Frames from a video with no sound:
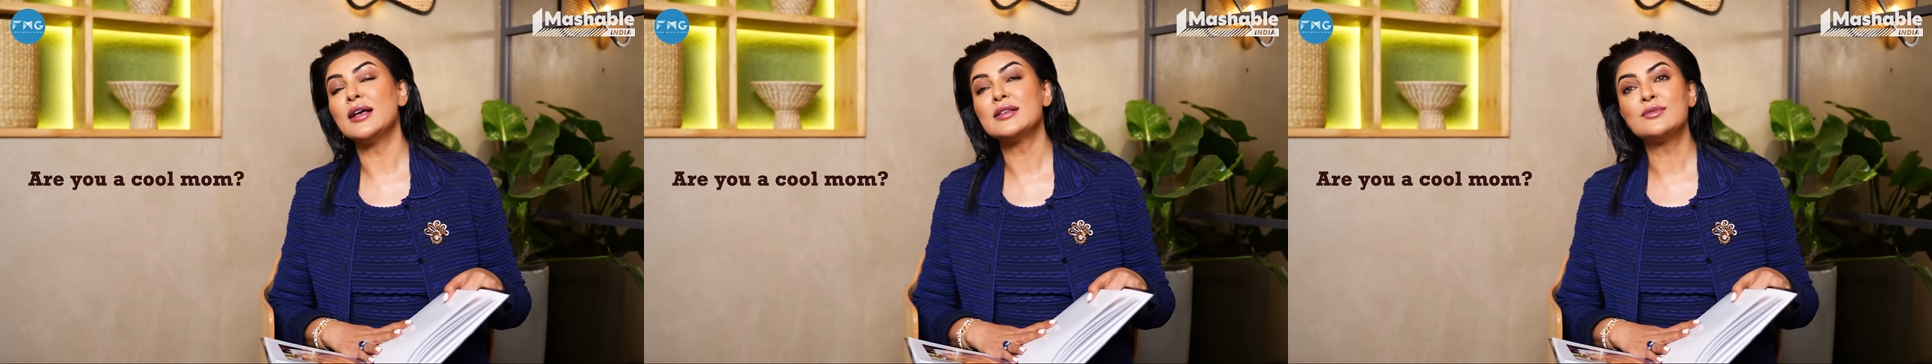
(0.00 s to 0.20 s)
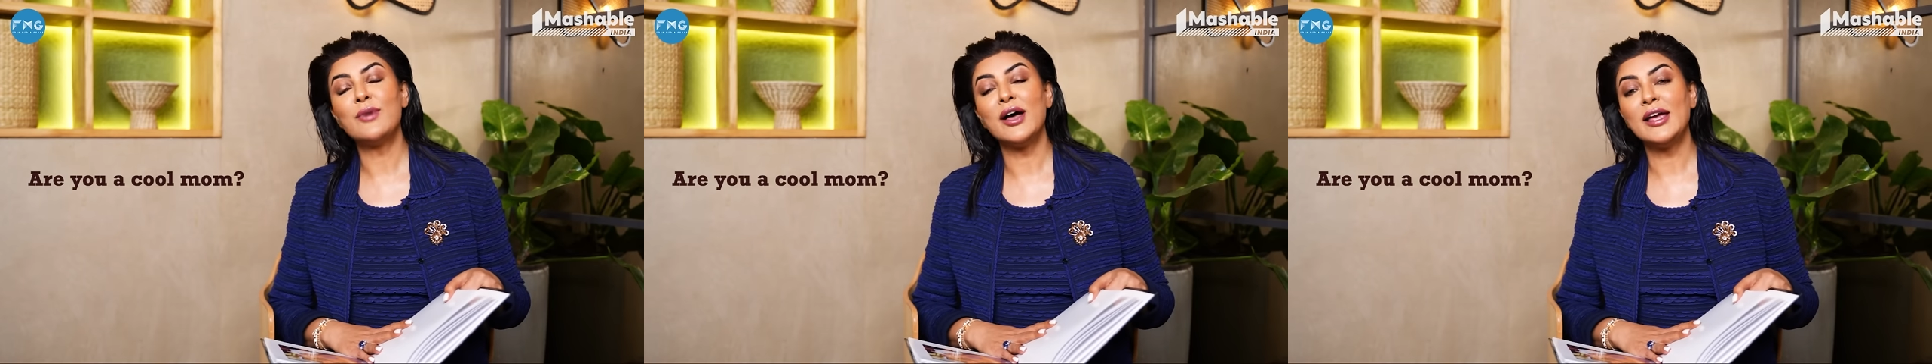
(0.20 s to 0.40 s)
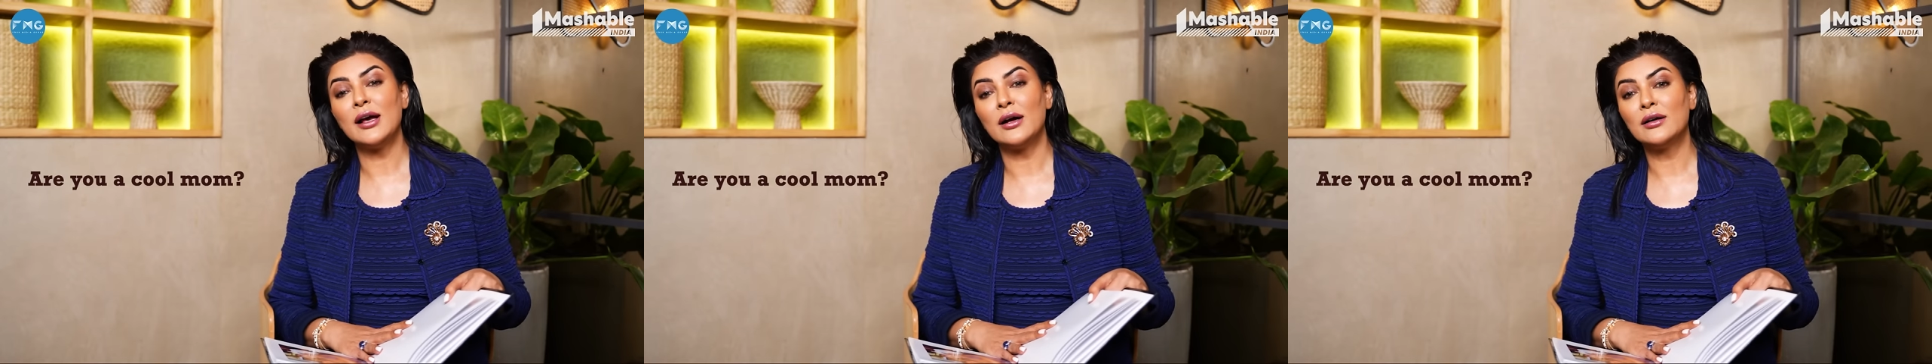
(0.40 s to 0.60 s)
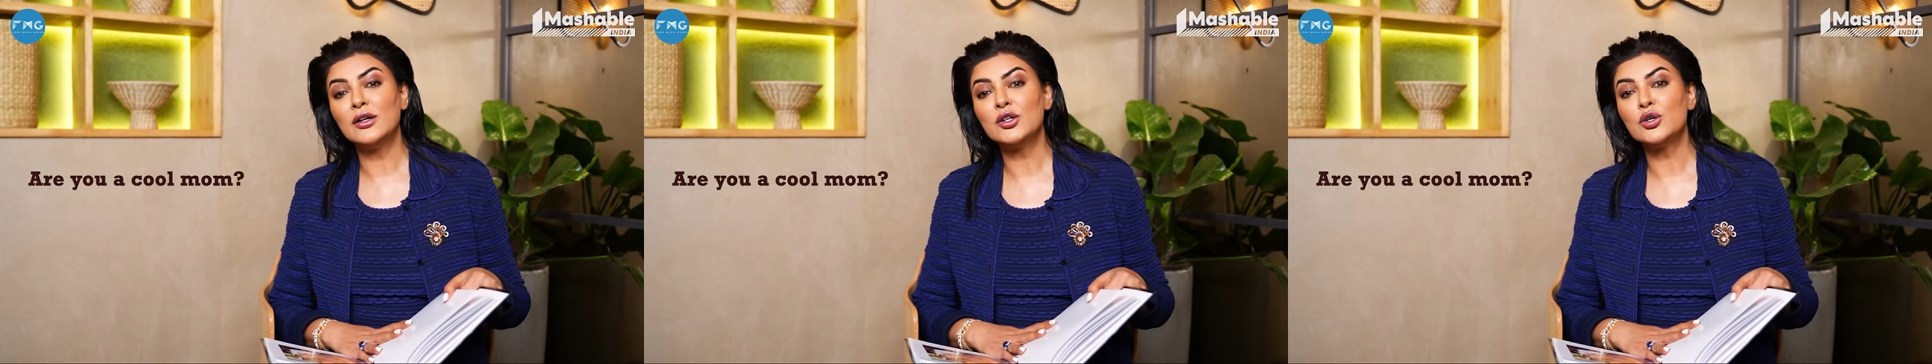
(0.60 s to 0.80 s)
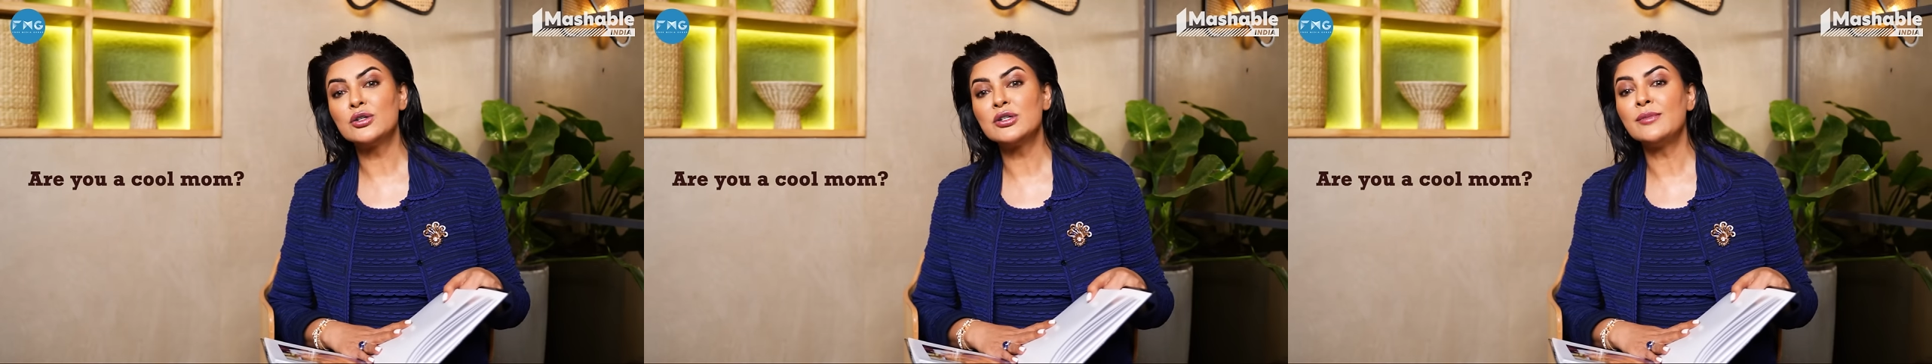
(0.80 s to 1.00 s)
Ask my
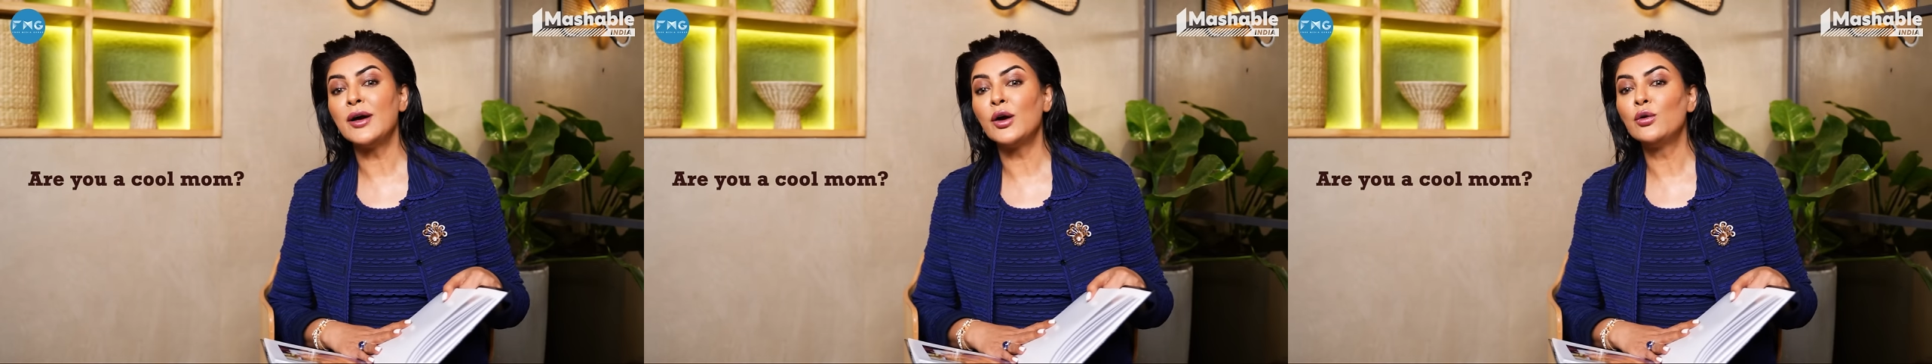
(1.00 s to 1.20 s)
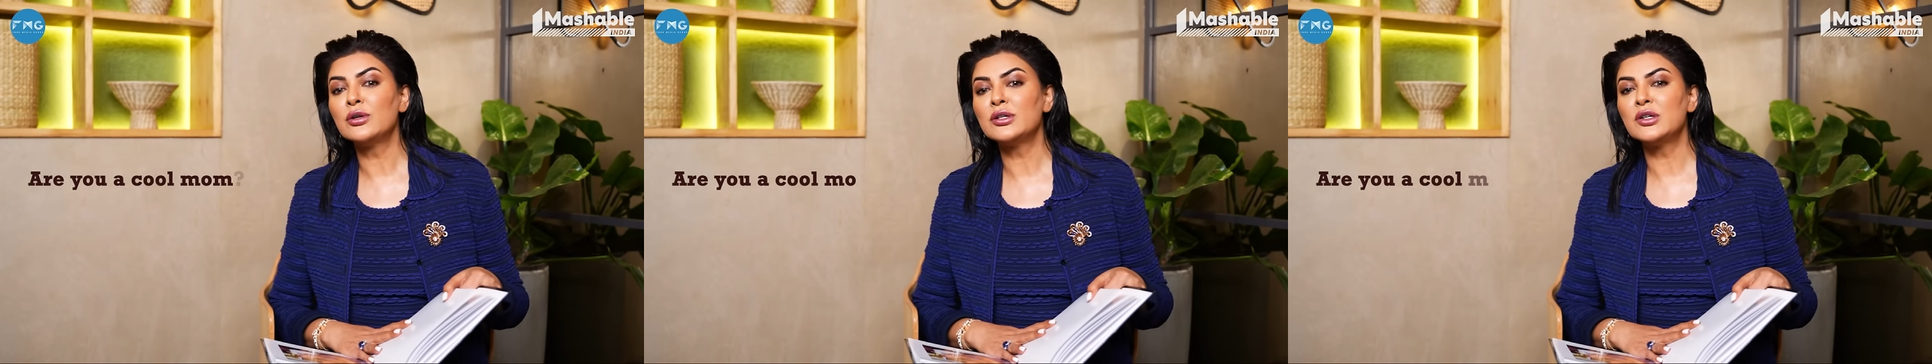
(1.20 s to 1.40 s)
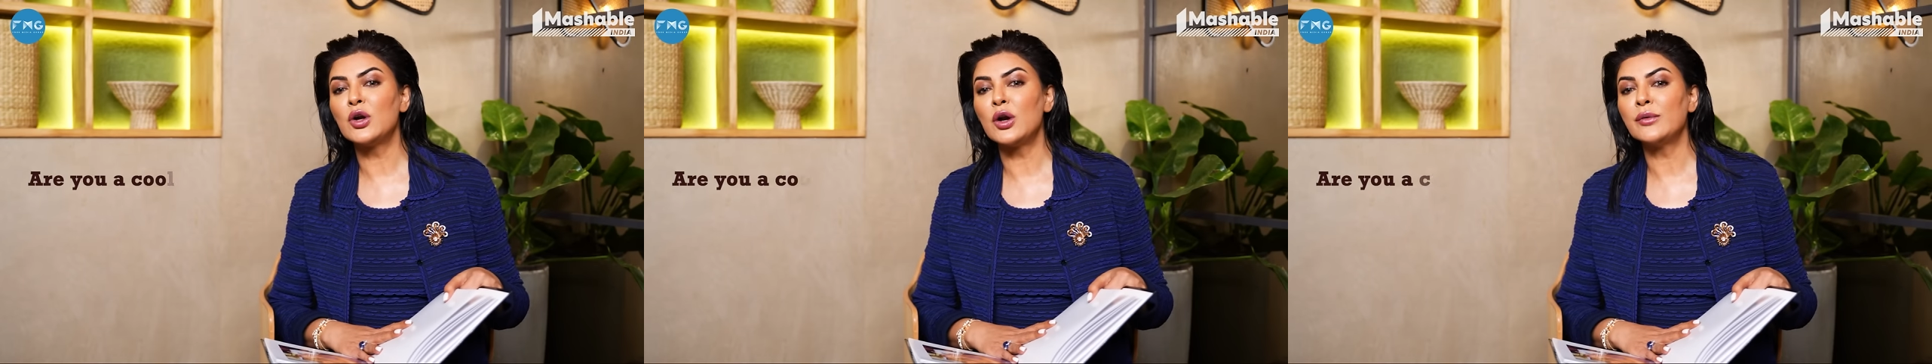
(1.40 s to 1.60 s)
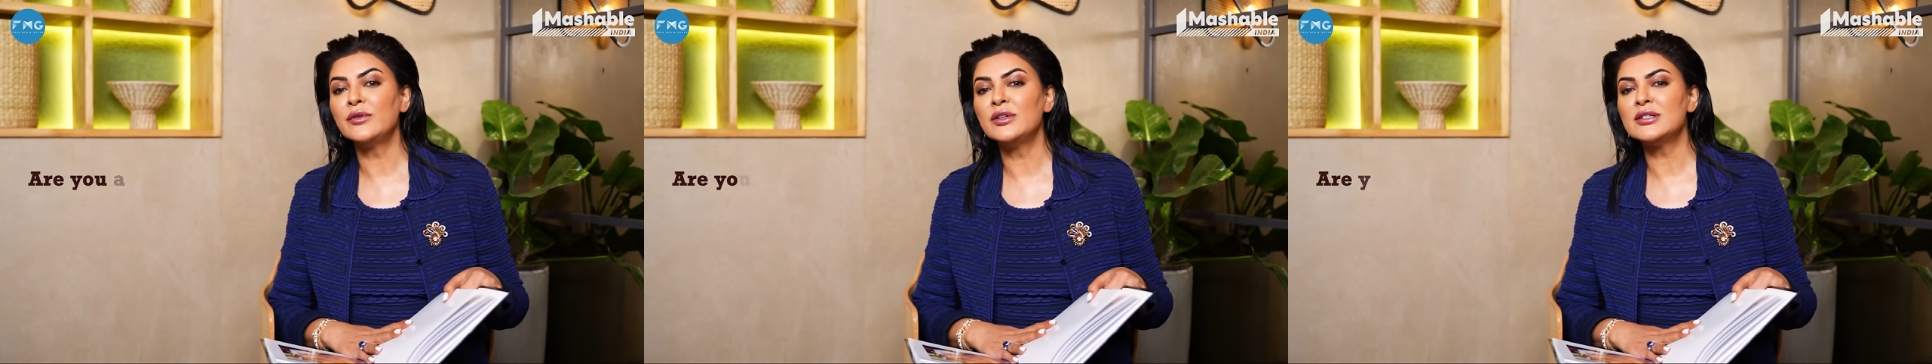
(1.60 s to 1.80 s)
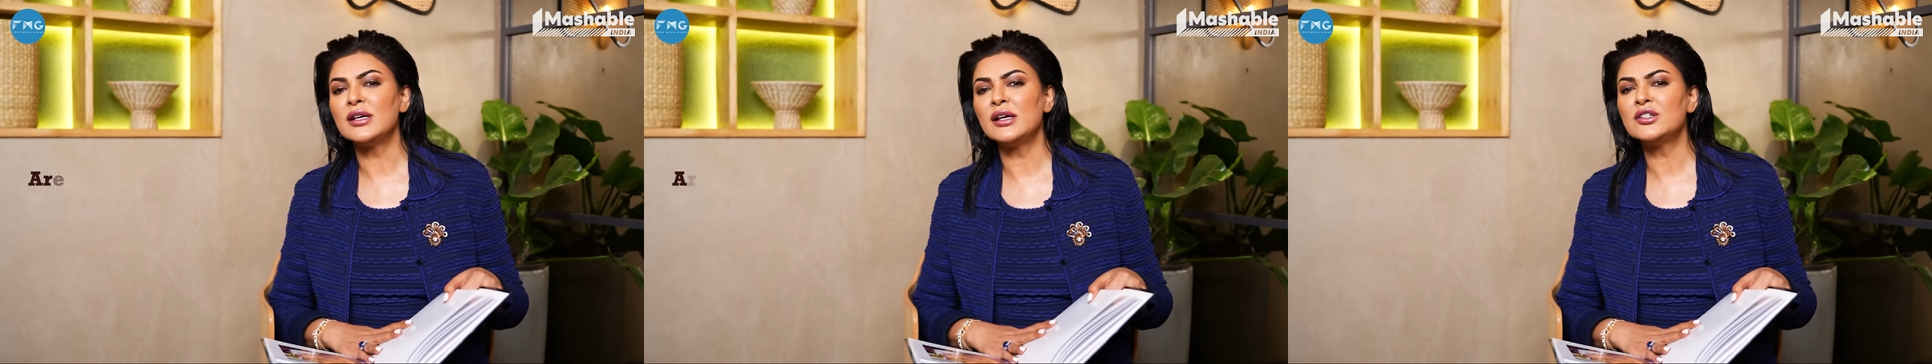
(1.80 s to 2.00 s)
younger daughter, my older daughter
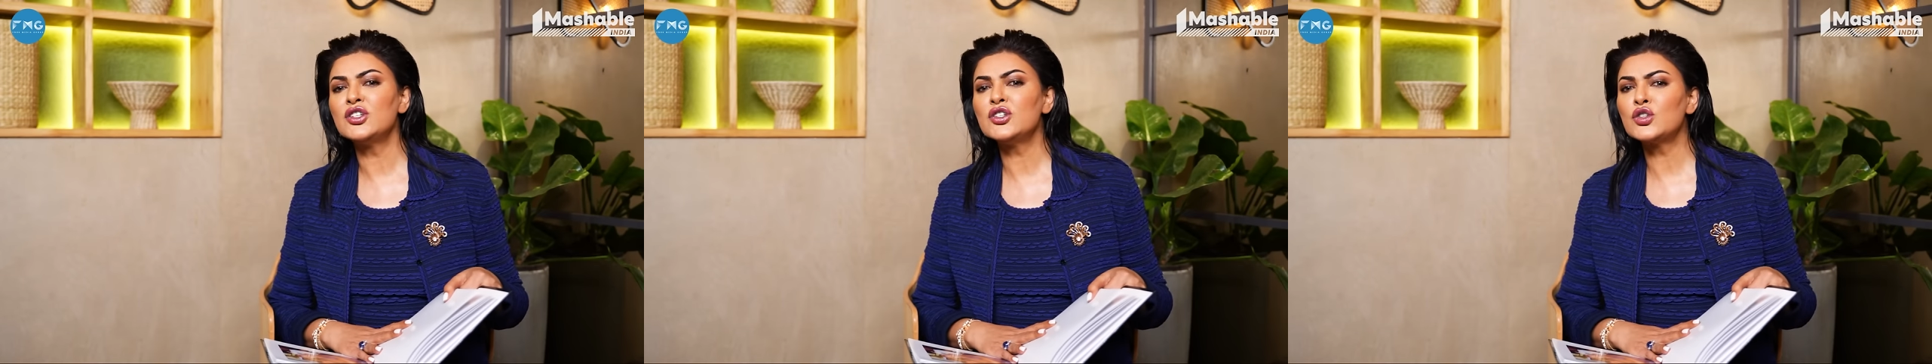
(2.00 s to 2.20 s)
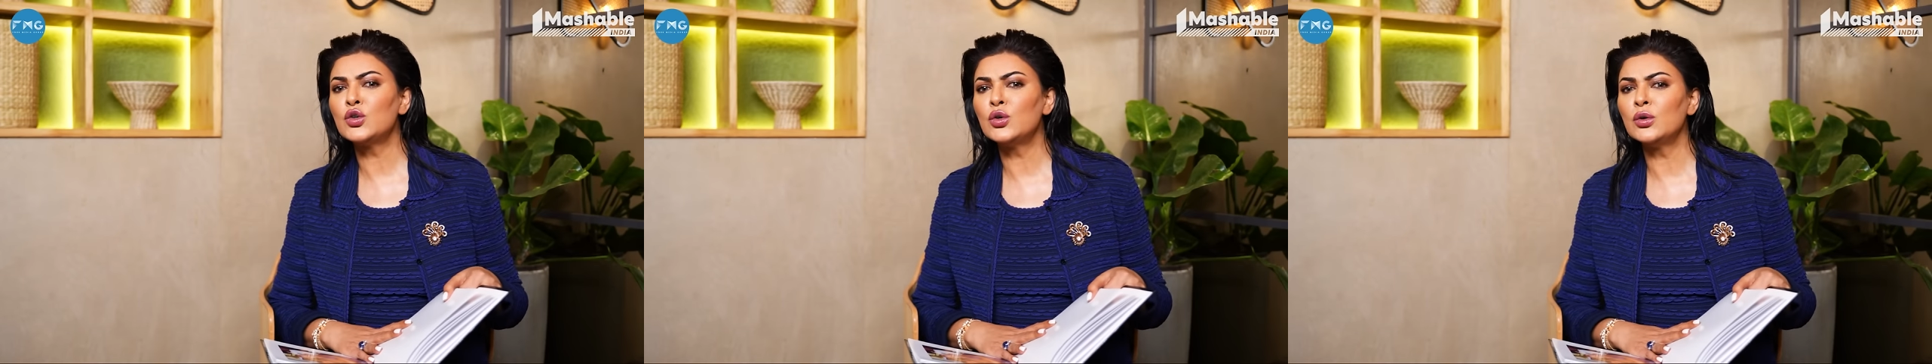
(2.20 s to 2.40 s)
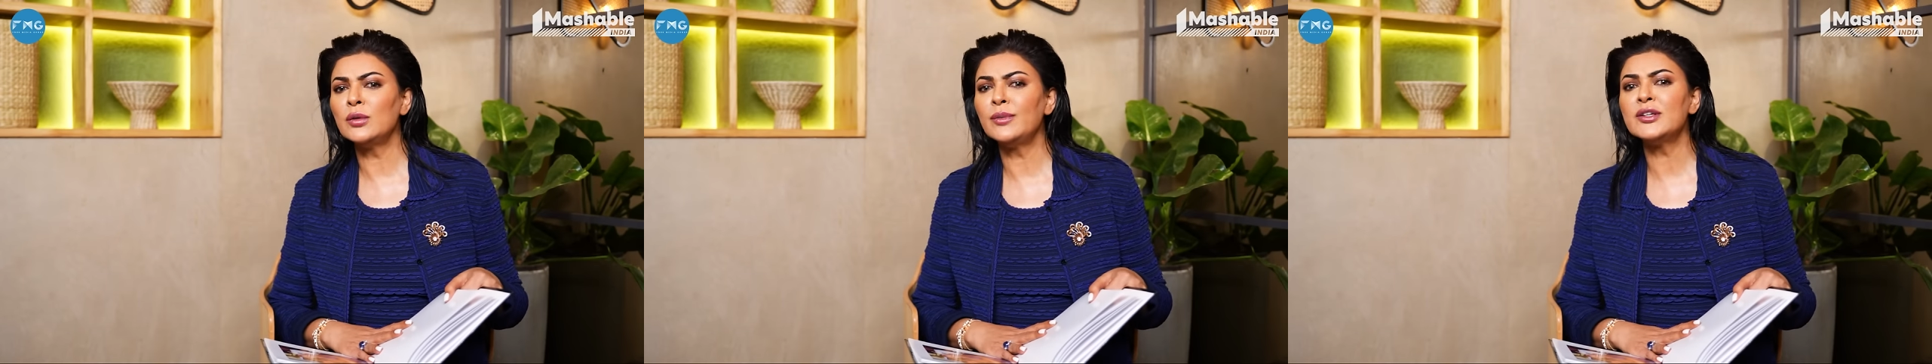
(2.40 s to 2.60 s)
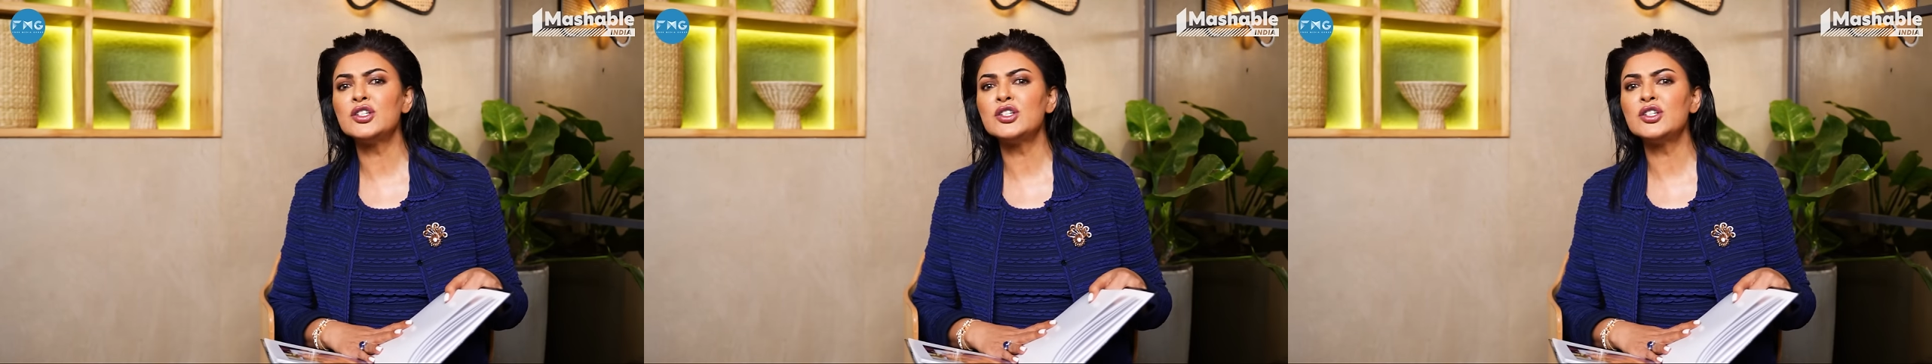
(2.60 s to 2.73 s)
will say, she's cool, but